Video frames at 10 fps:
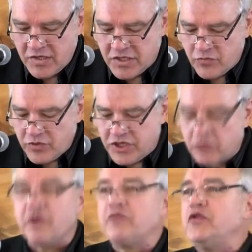She,
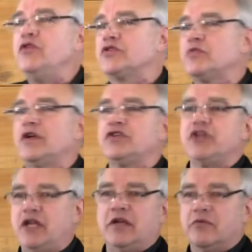she refutes what
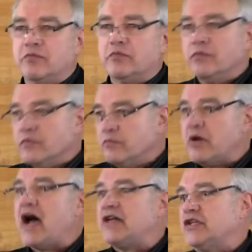she
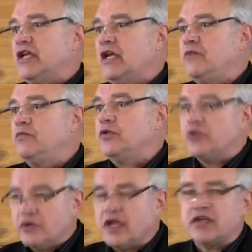posited
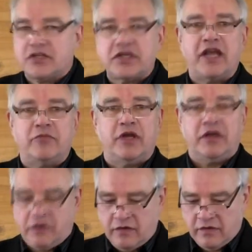with her next
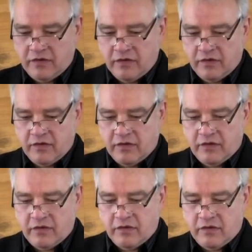statement,
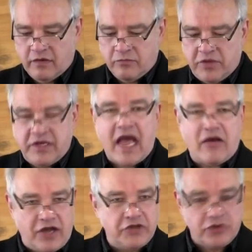but
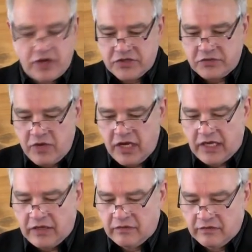now I trust
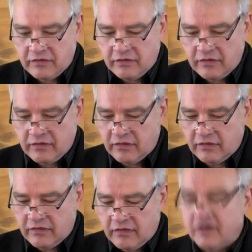me.
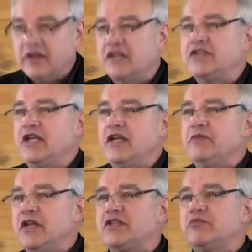It's the,
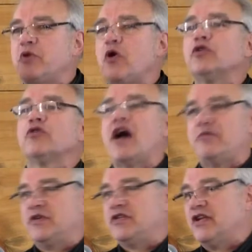it's the polar
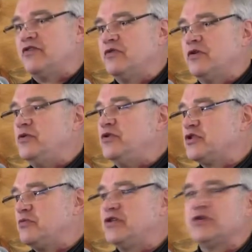opposite of what we
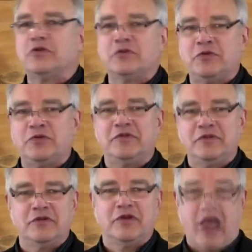used to be told
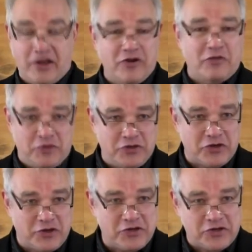when I grew up in
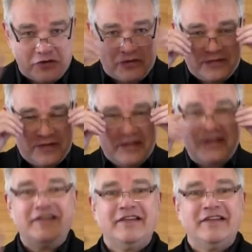church. So